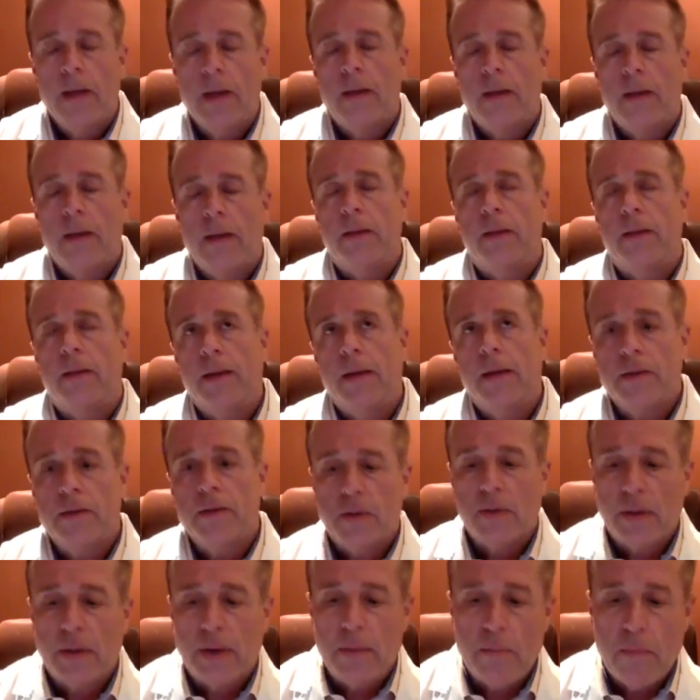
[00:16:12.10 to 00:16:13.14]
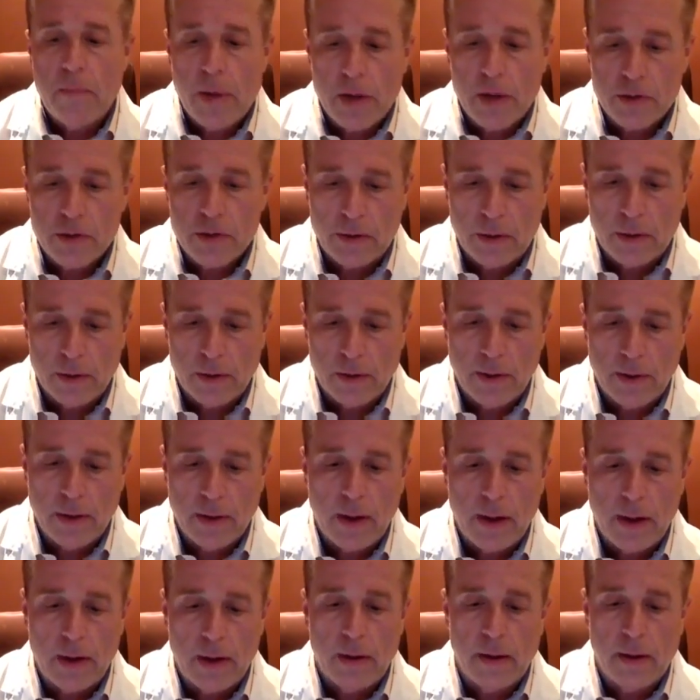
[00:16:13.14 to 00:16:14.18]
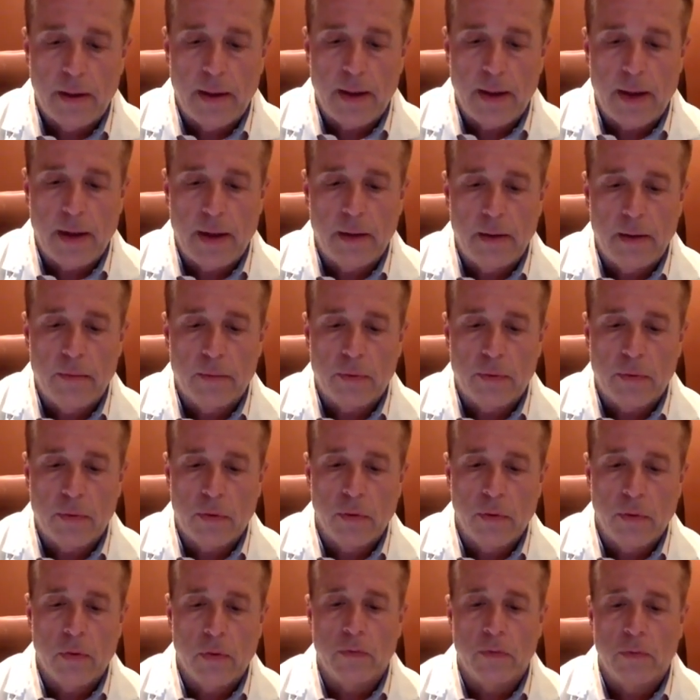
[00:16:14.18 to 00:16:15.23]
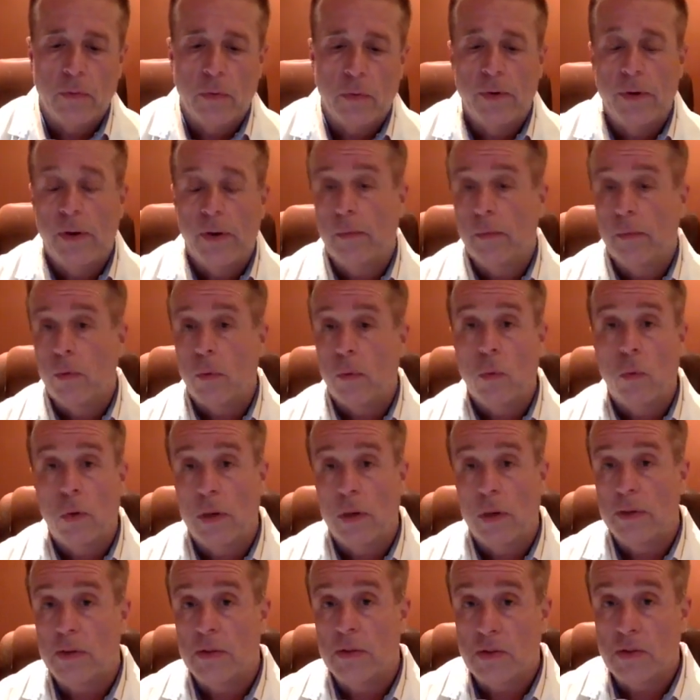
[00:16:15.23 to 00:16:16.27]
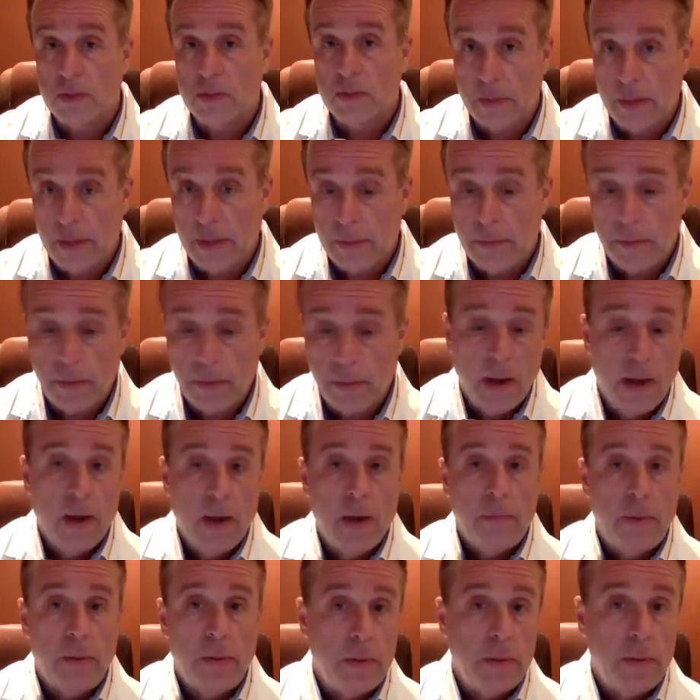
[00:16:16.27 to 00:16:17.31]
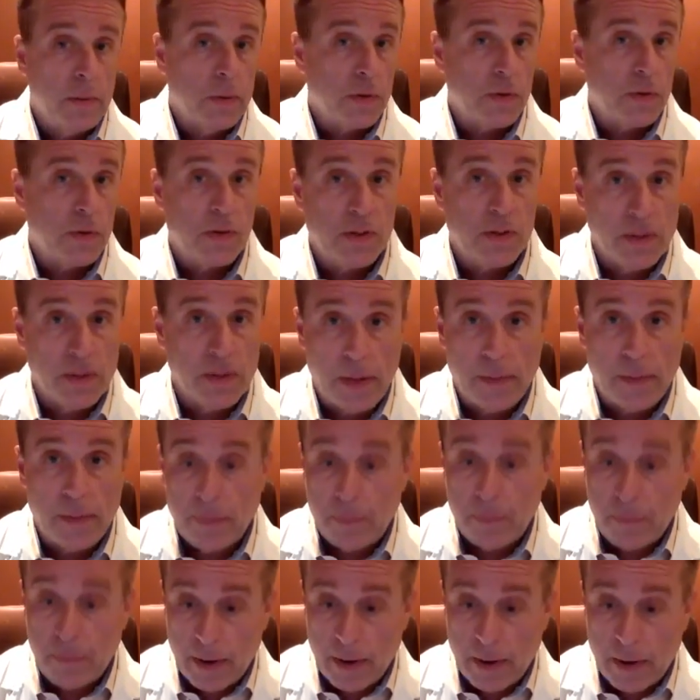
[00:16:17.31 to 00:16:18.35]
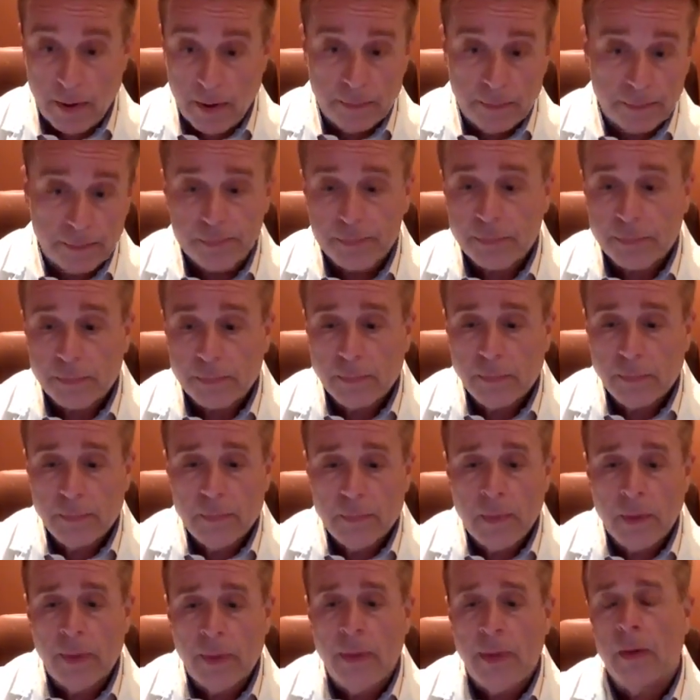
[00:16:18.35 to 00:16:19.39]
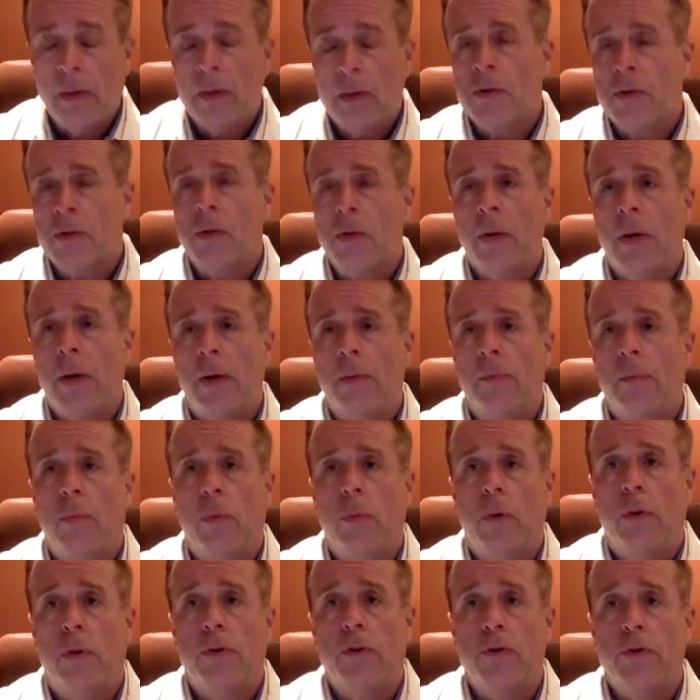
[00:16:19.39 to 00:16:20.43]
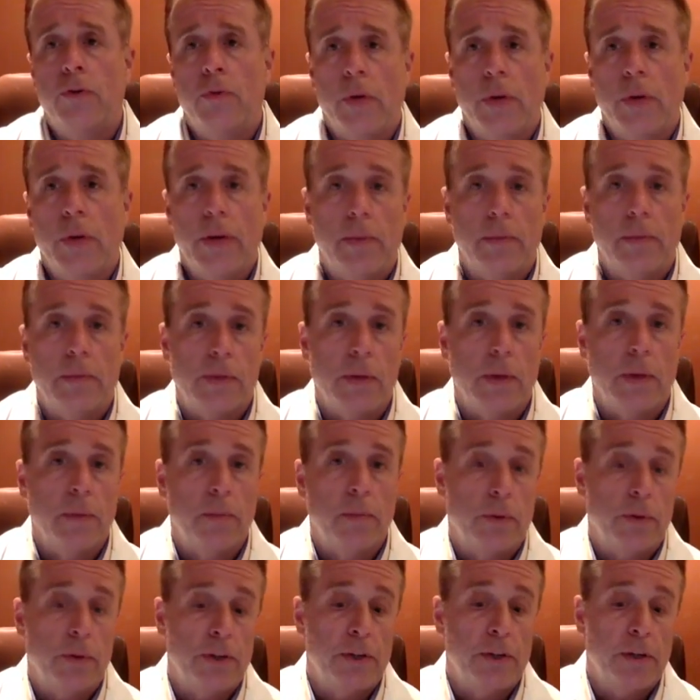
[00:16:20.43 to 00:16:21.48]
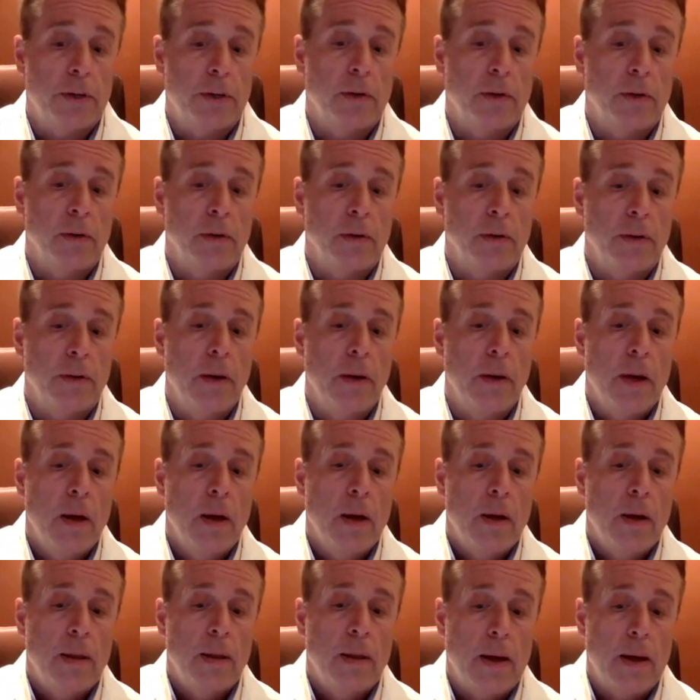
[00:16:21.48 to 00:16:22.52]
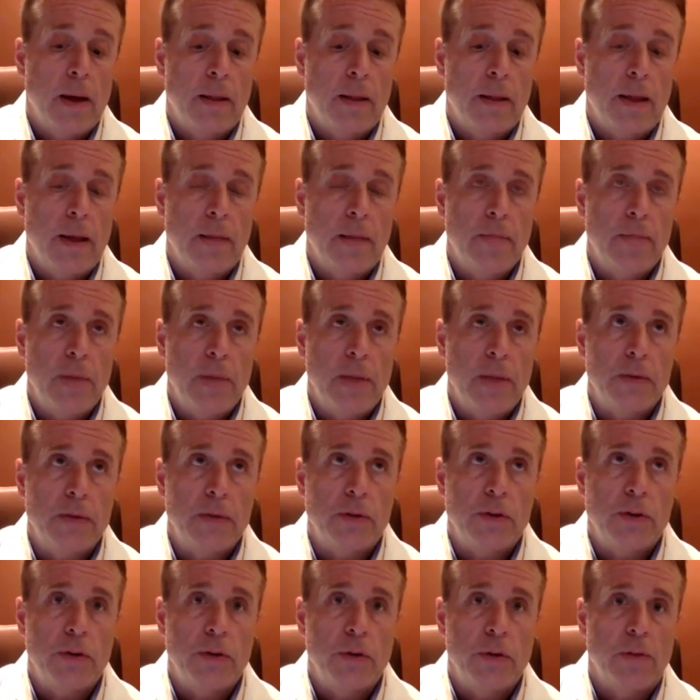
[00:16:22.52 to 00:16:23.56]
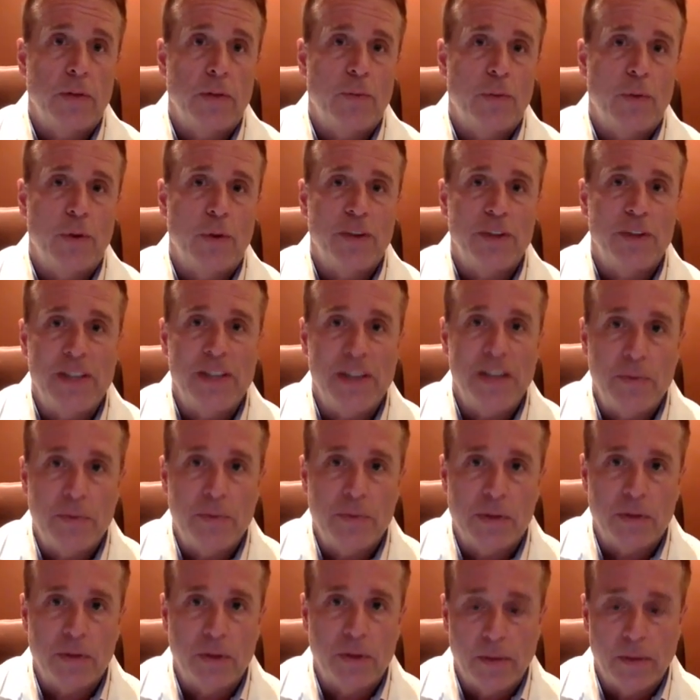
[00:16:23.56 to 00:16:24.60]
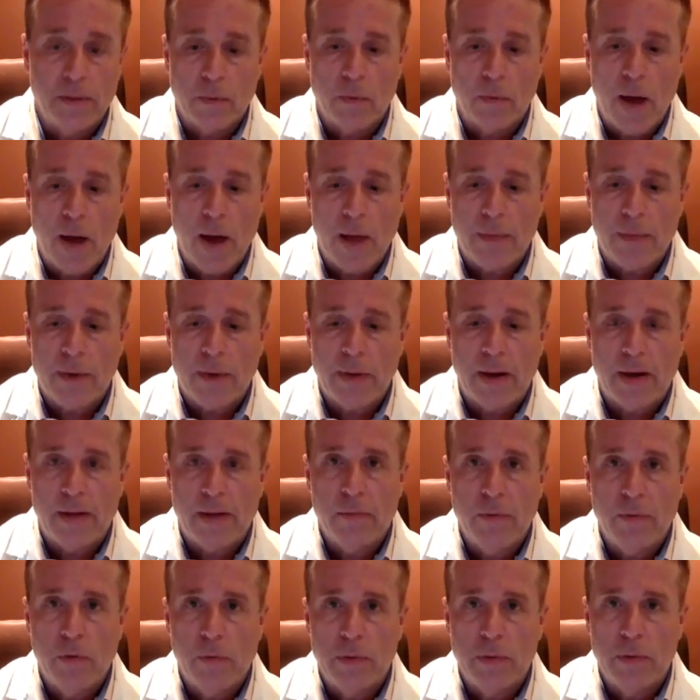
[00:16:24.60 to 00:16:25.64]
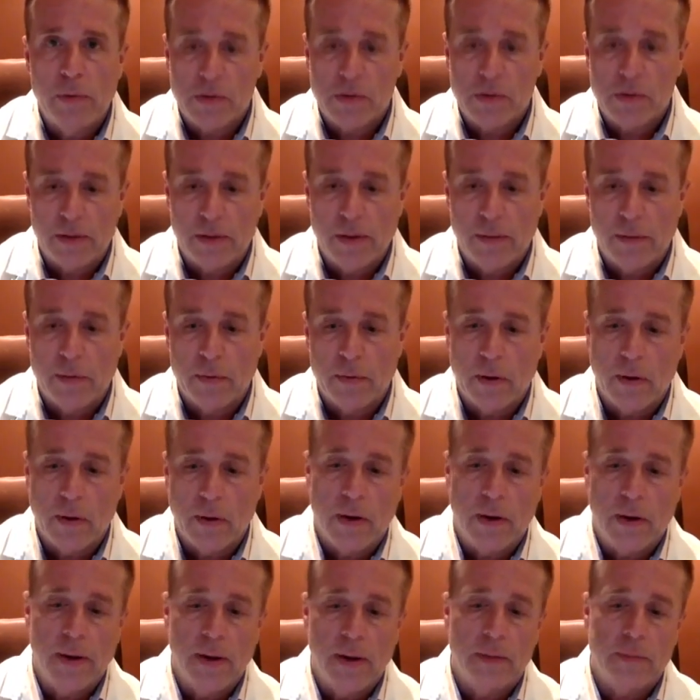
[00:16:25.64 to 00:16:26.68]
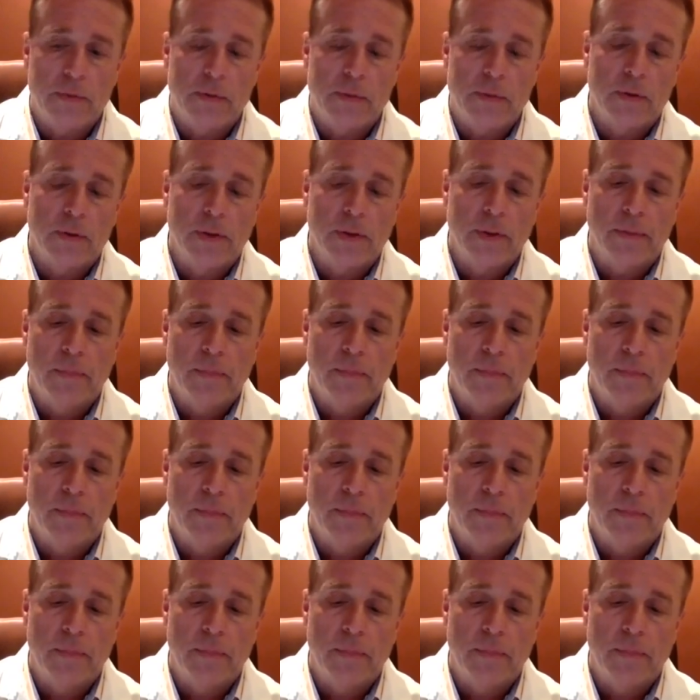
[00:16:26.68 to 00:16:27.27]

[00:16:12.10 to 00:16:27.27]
The things that they measured that improved were, number one, sleep. People slept better. They also had more dreams, and particularly that means that you have more deep sleep, rapid eye movement sleep, or REM sleep.